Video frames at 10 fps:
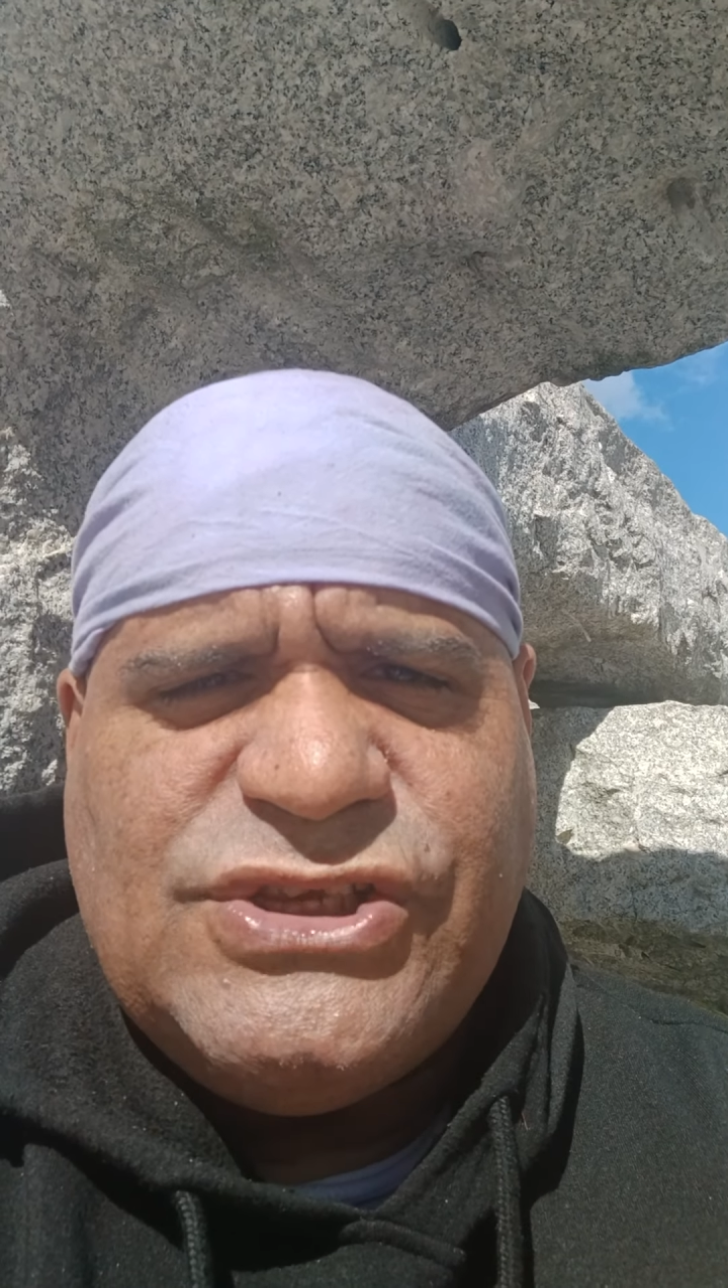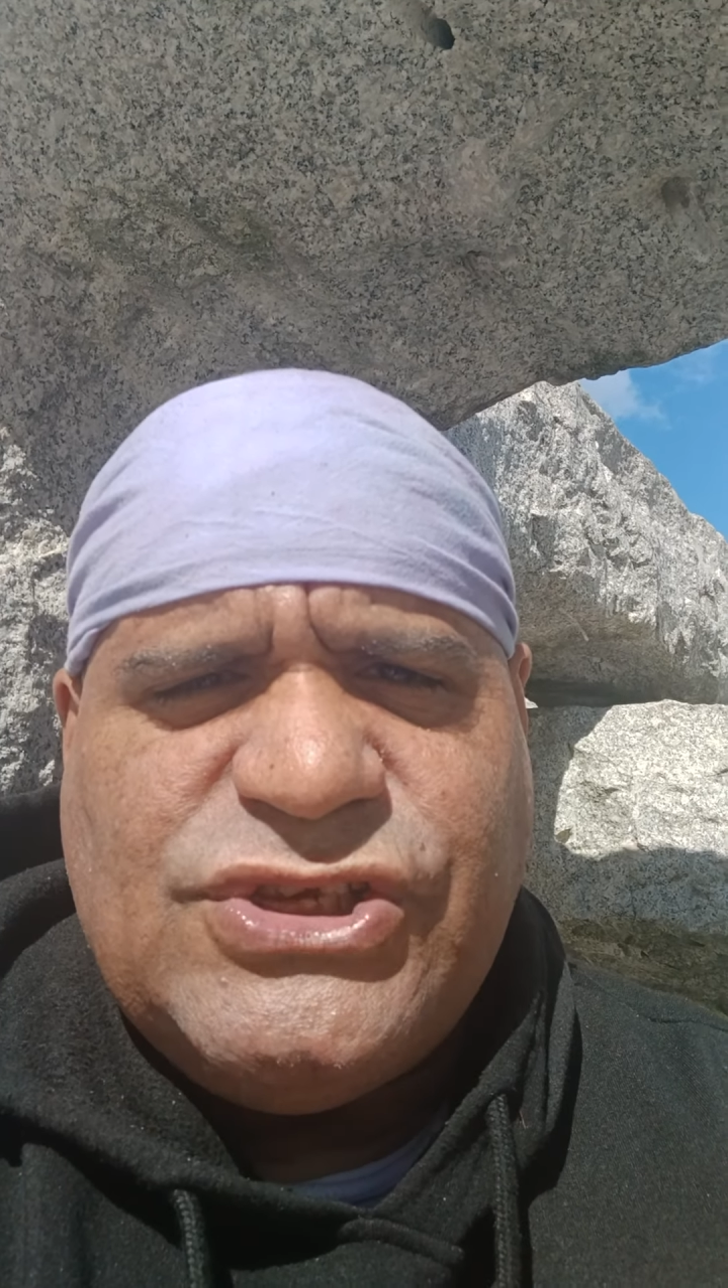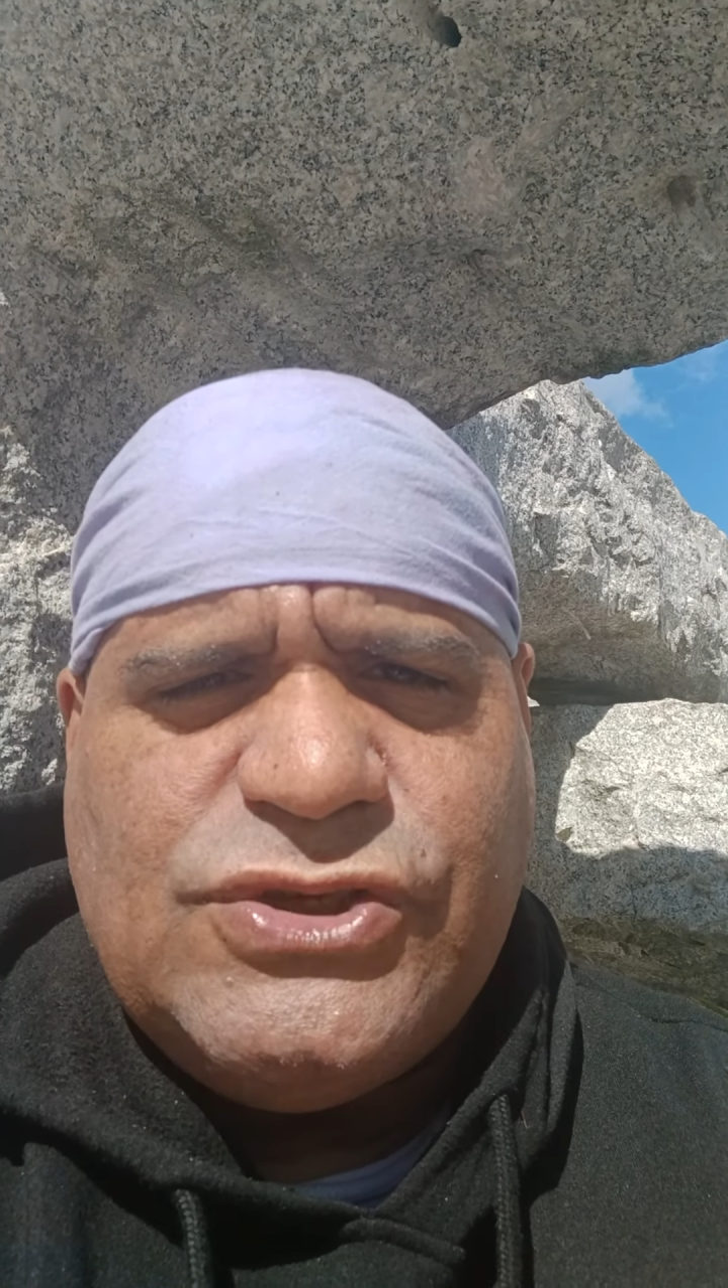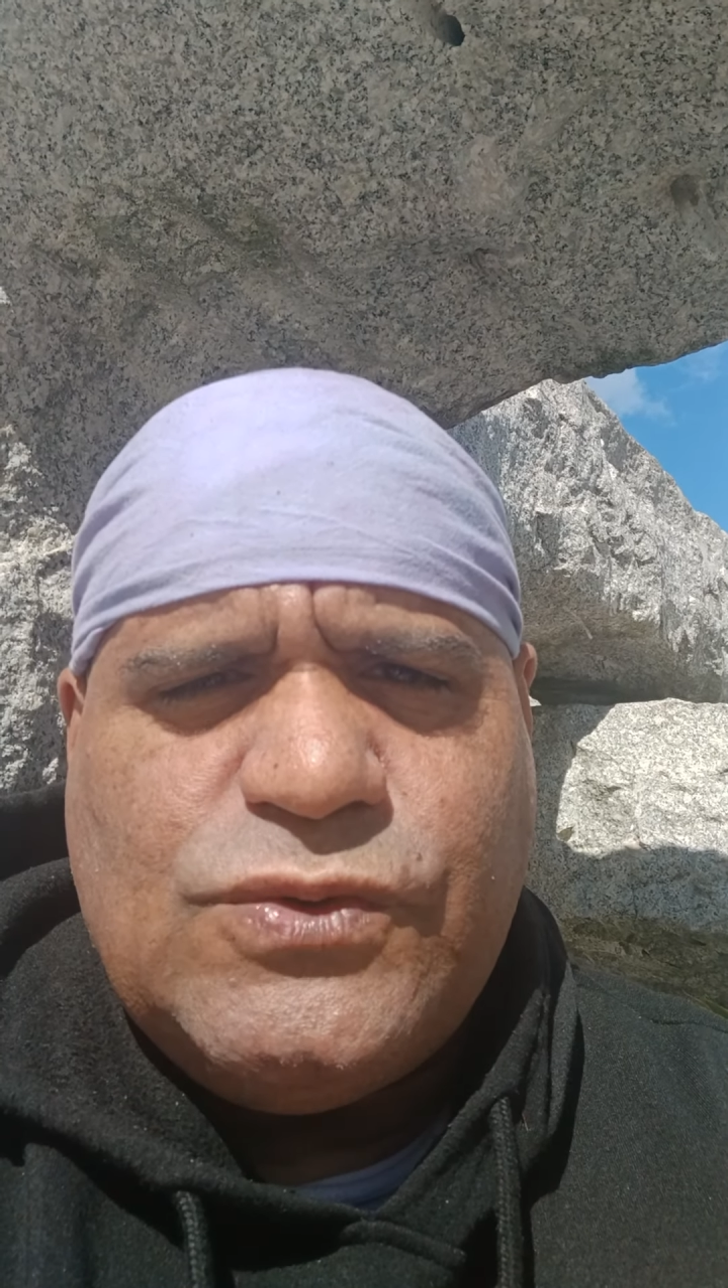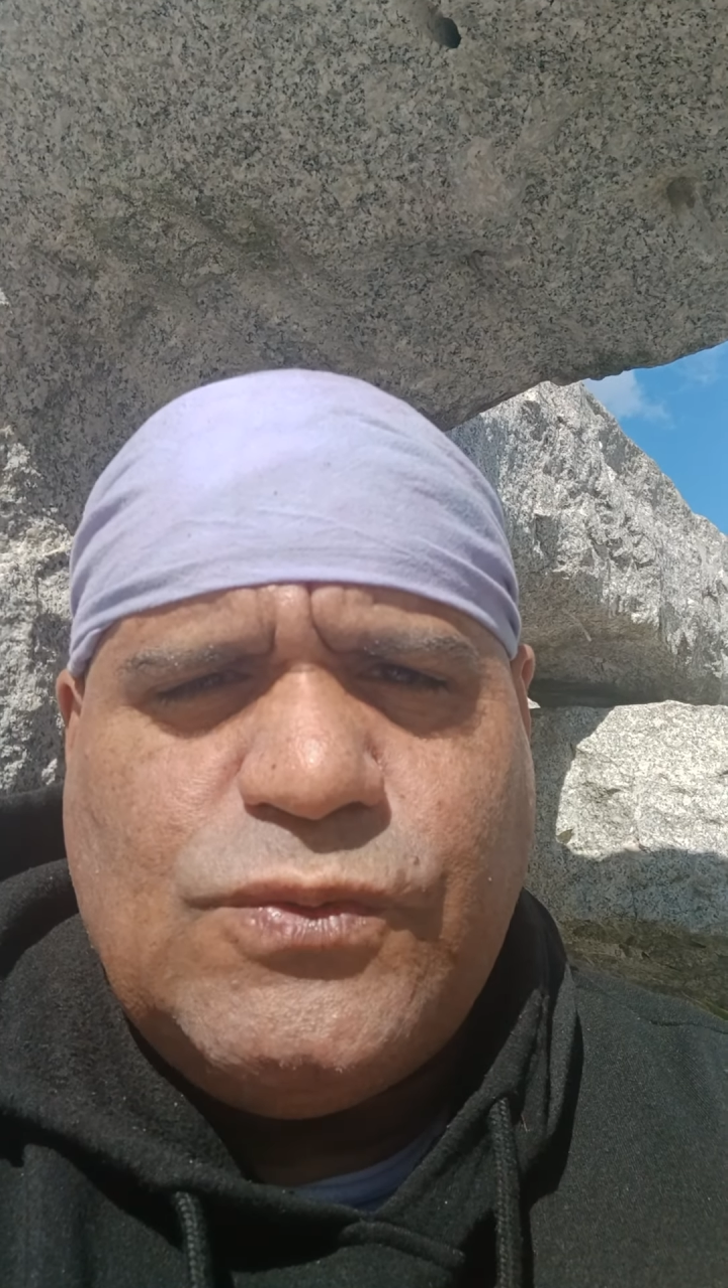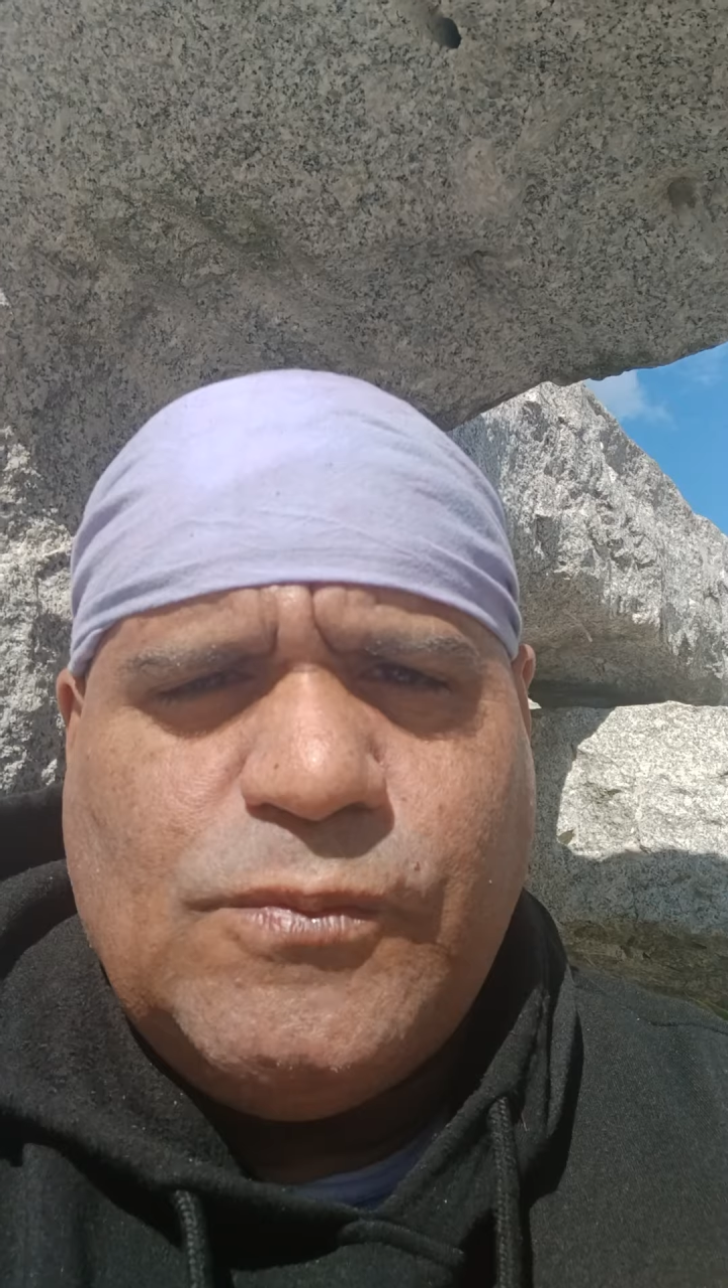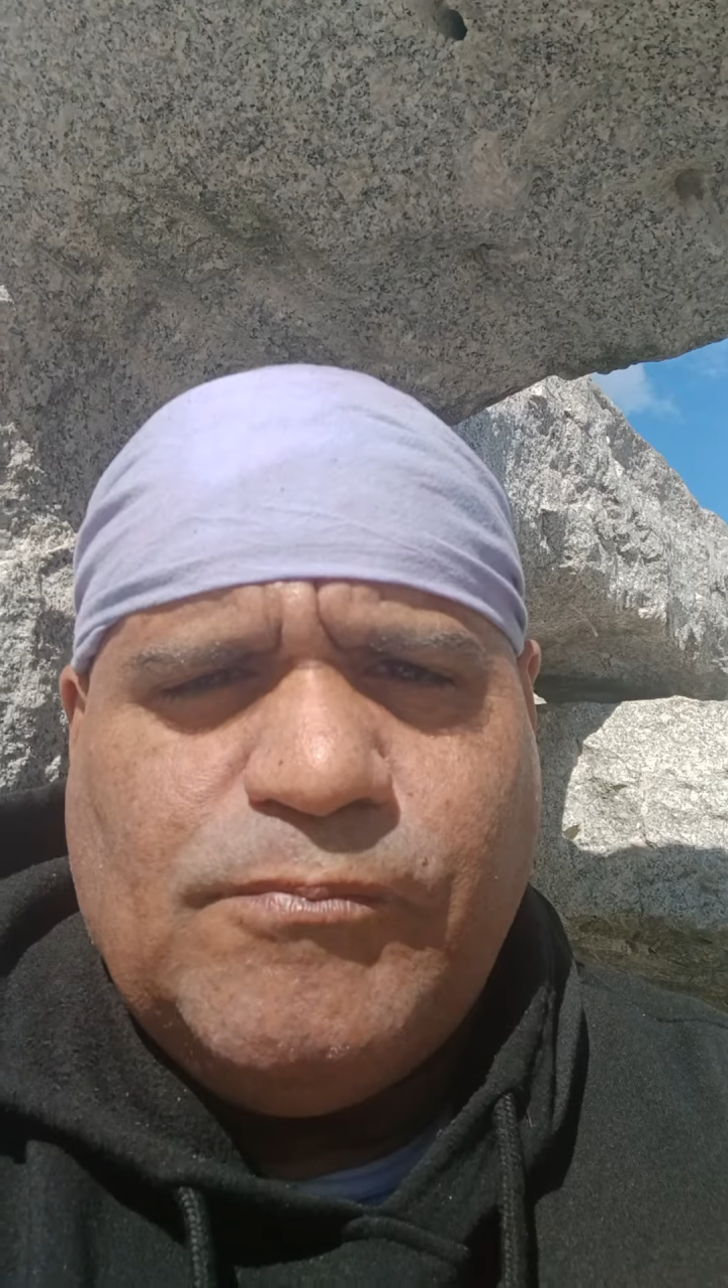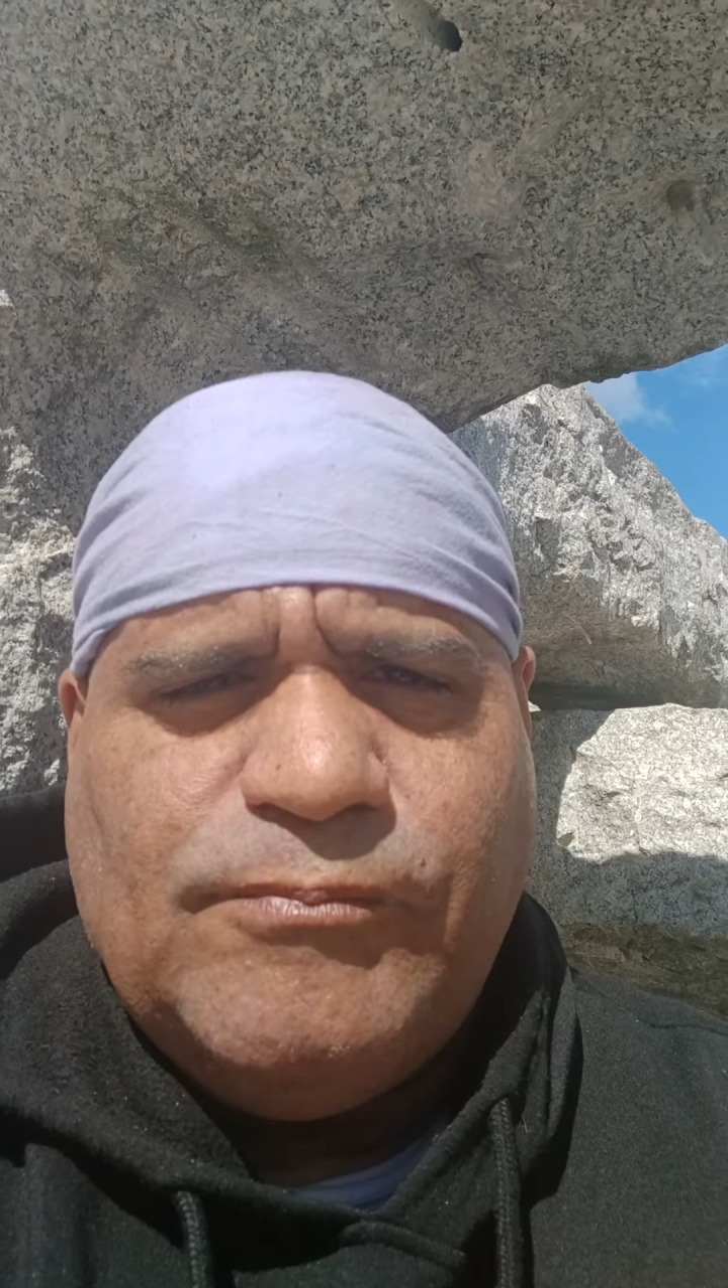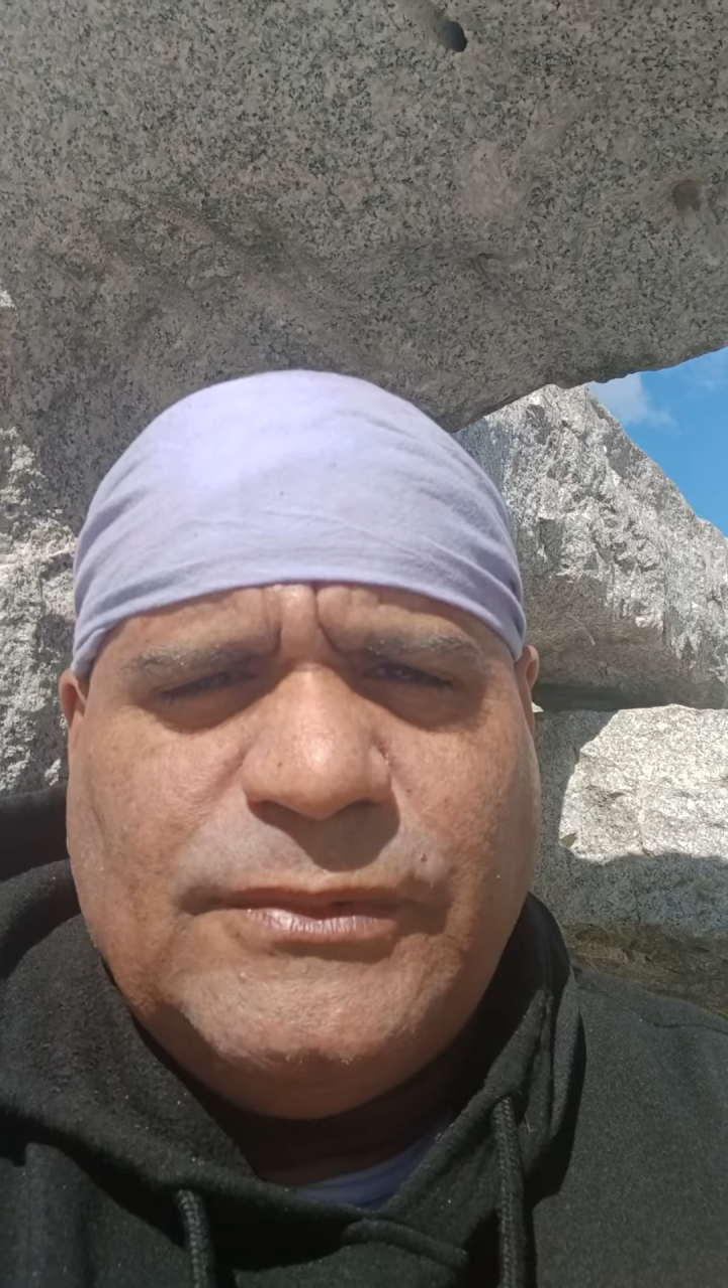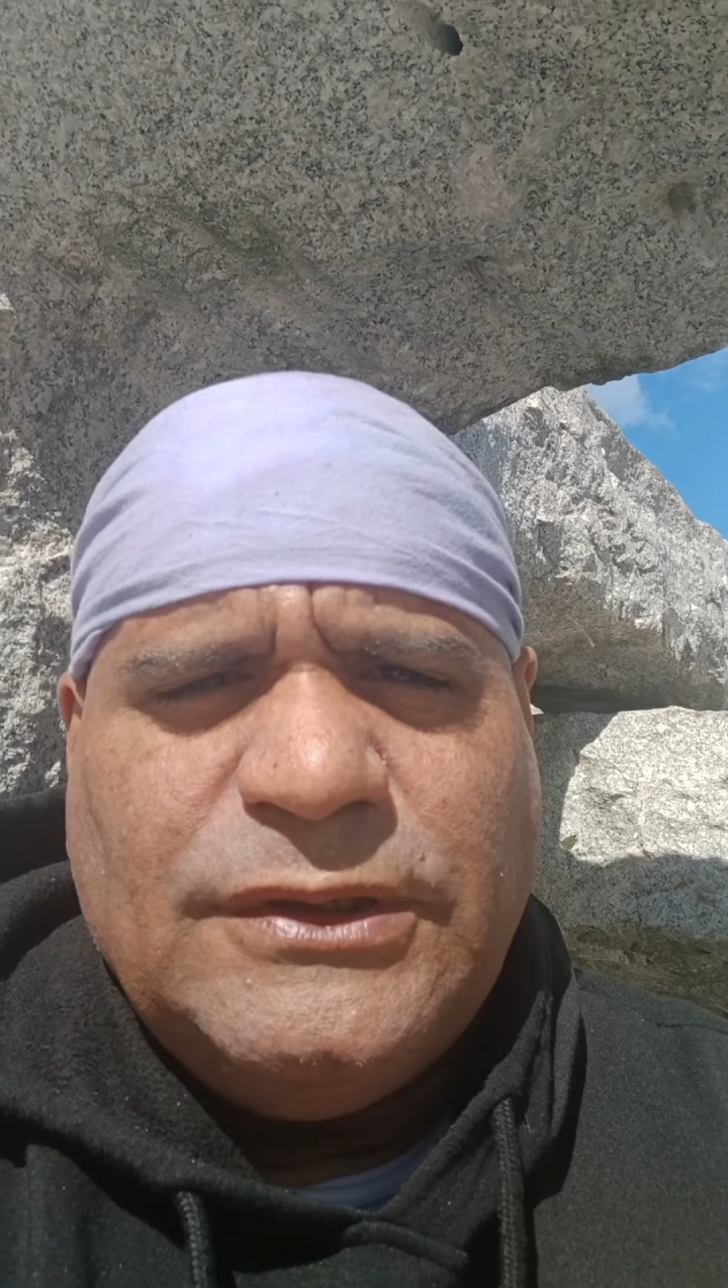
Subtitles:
Zoom